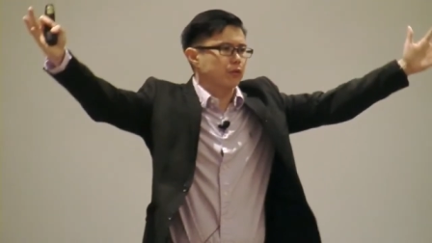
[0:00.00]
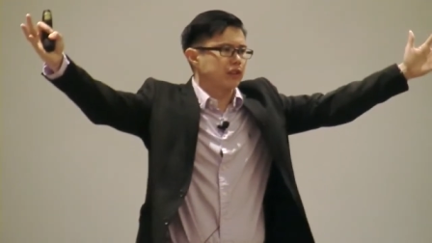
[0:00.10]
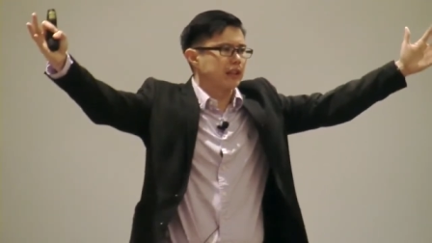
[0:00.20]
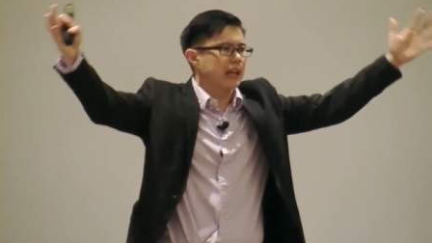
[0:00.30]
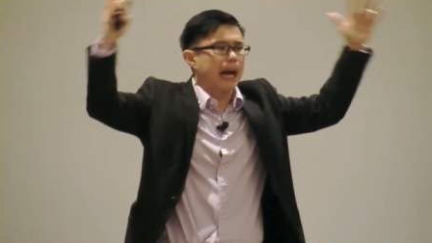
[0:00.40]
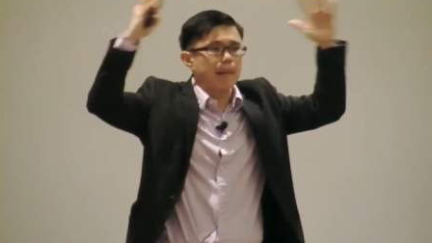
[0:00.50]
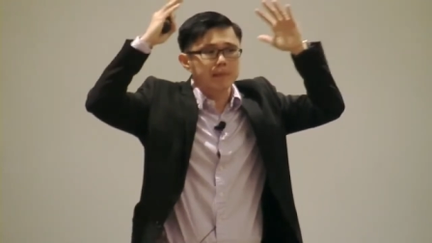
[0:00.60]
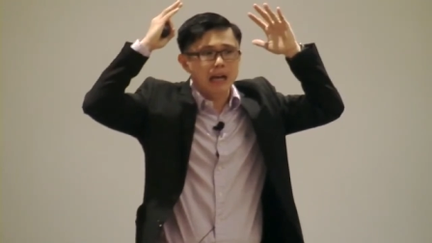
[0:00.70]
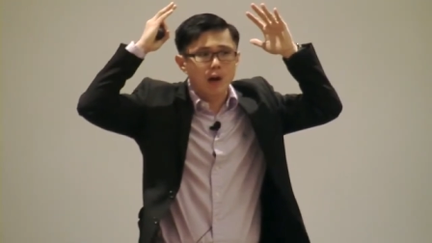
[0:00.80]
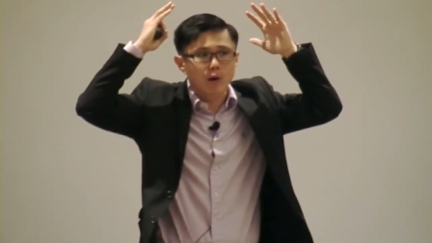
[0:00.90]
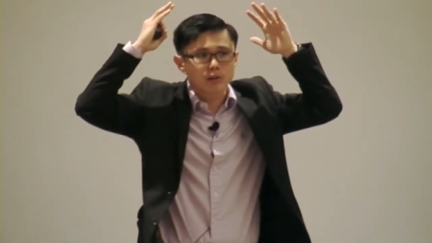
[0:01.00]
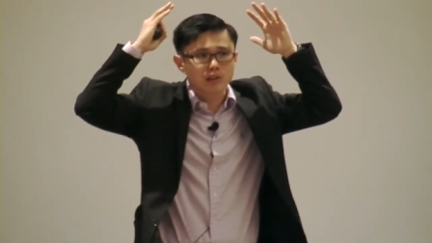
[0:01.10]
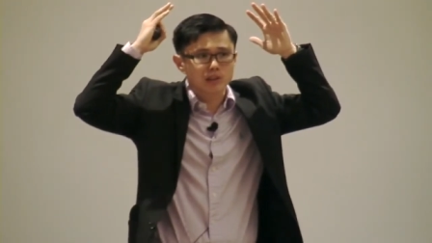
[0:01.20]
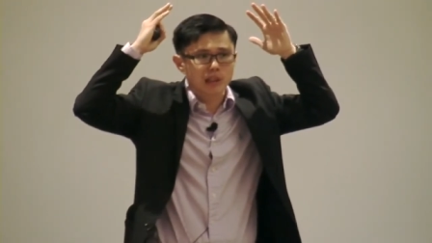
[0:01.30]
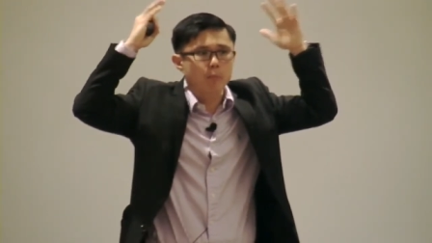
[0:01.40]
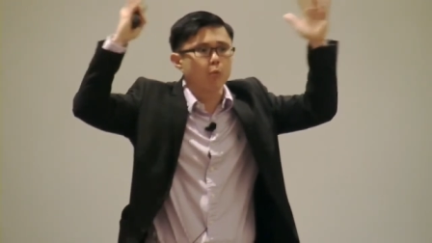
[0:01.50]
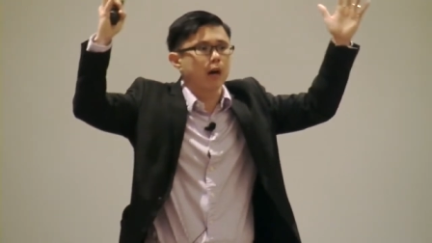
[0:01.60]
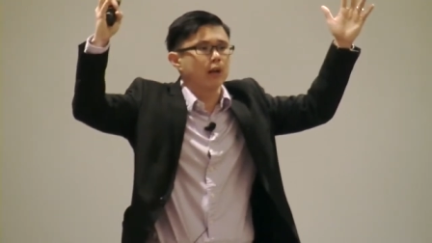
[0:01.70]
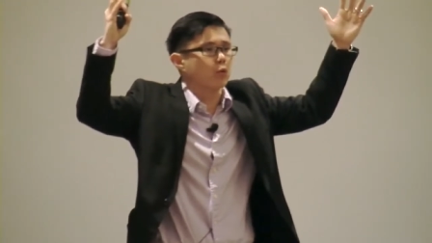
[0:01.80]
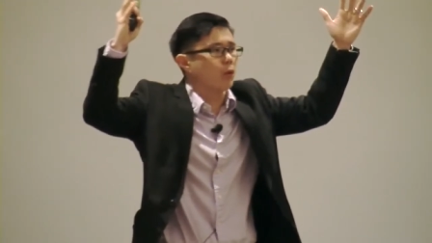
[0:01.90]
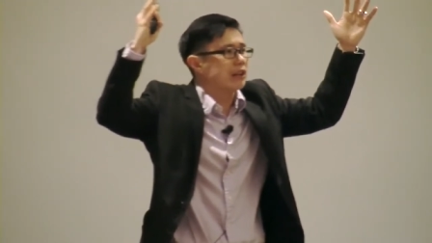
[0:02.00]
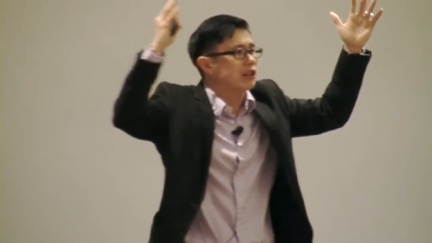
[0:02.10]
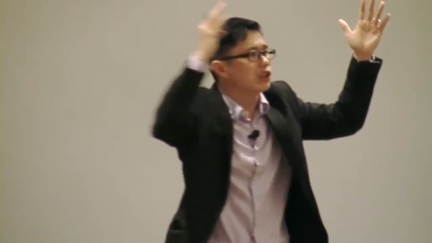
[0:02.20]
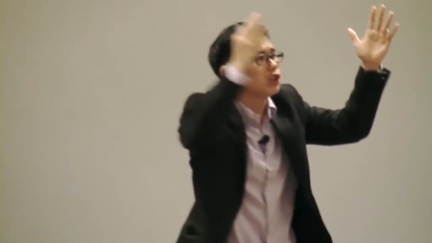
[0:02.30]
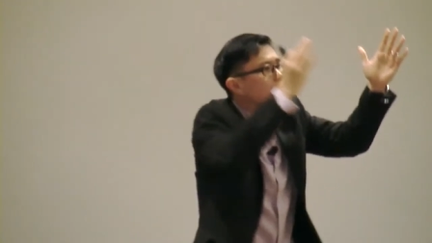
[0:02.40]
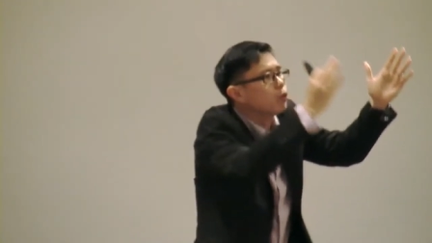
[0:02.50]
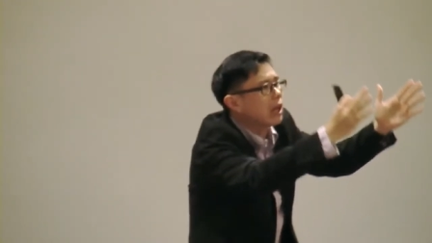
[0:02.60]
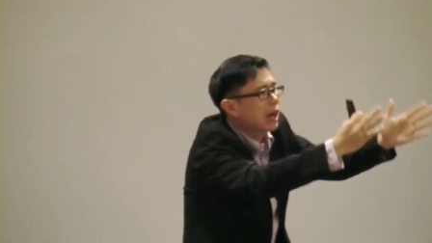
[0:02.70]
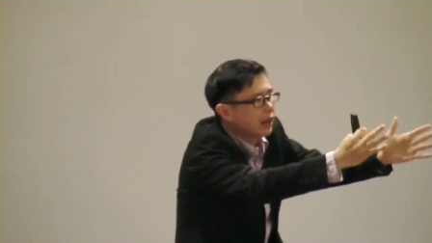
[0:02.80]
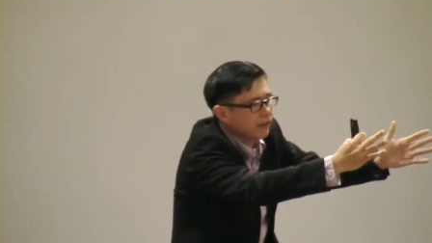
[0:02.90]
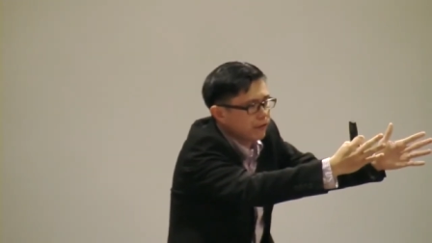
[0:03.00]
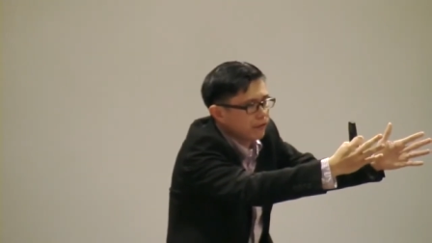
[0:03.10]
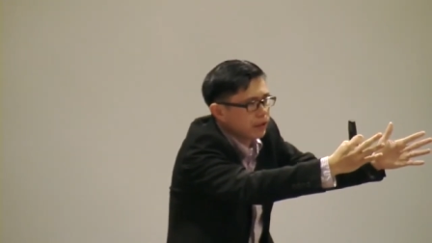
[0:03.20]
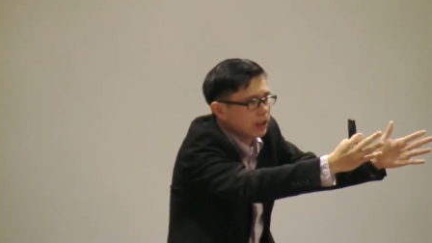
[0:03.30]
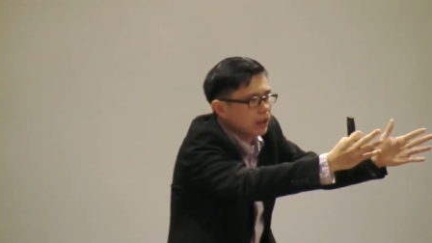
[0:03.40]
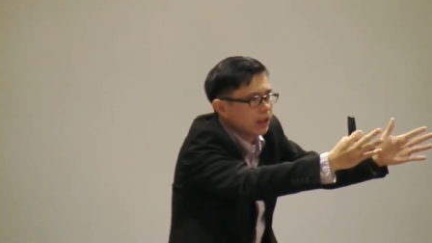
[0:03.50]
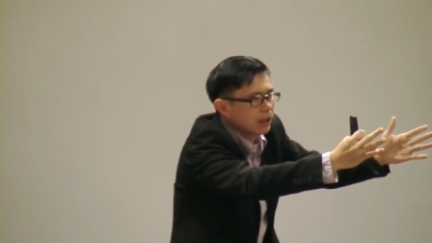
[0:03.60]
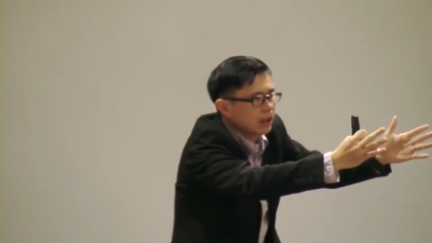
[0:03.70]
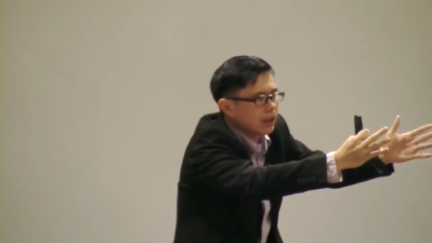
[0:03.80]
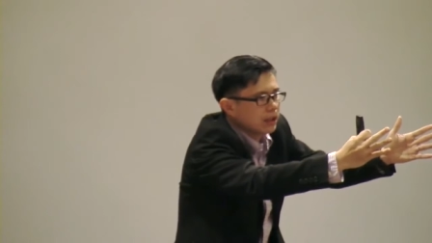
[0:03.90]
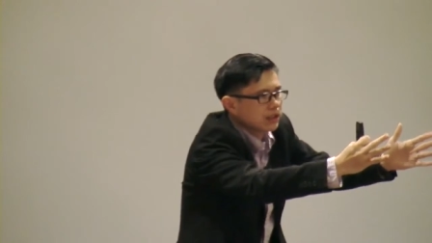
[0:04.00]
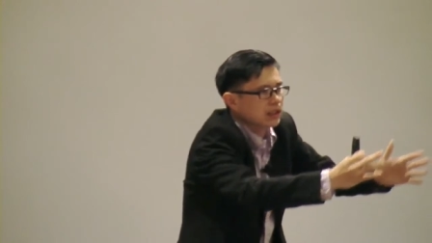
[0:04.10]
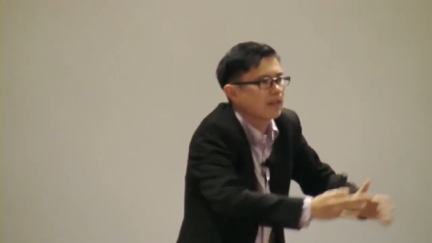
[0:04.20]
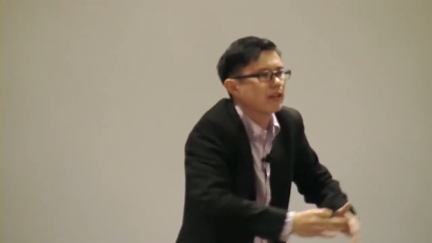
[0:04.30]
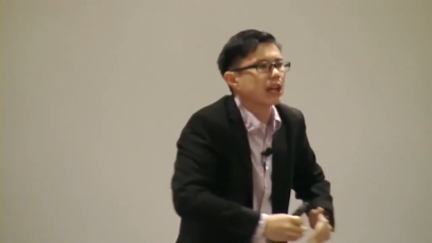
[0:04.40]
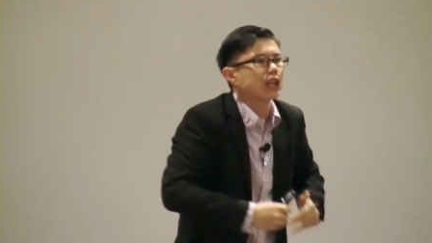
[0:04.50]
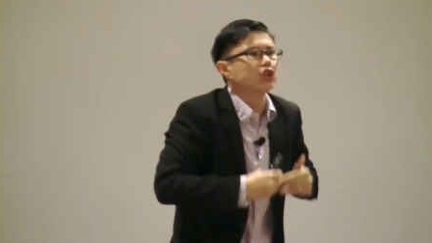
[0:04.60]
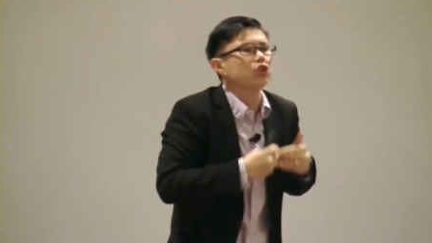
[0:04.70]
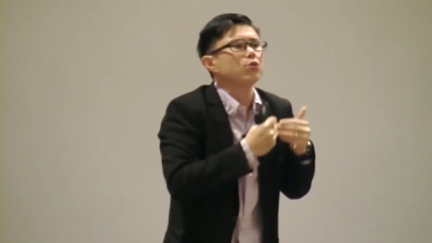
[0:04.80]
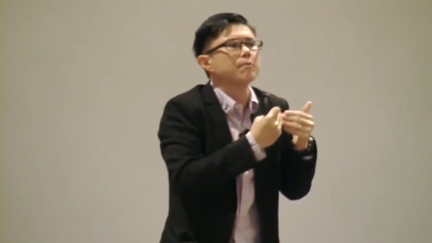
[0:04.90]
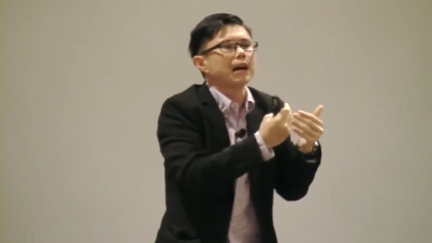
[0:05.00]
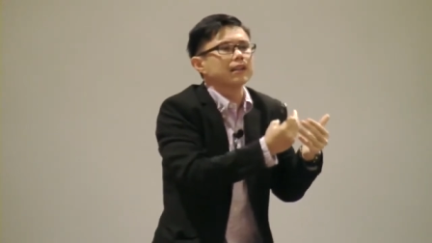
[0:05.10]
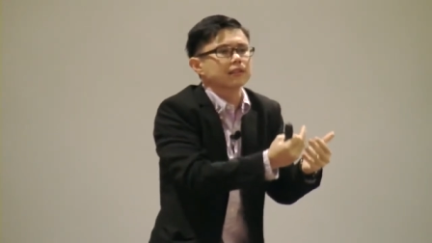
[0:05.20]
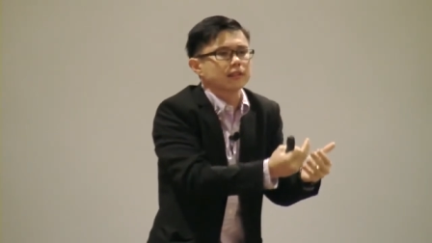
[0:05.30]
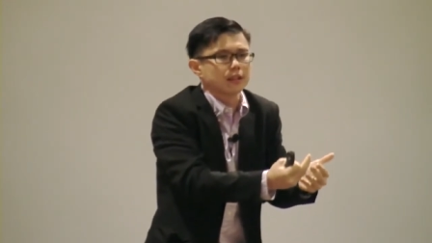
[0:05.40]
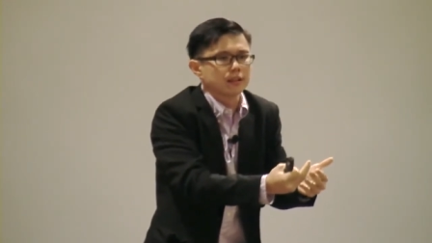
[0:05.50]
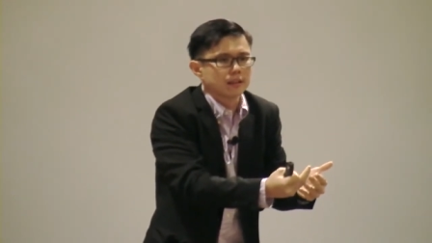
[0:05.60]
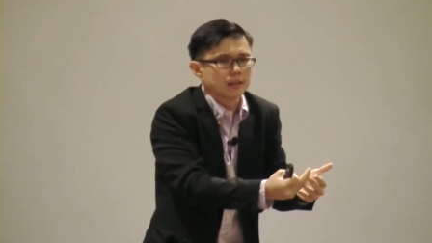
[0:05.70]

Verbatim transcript: to sin. I'm now someone who has a new life, serving a new master,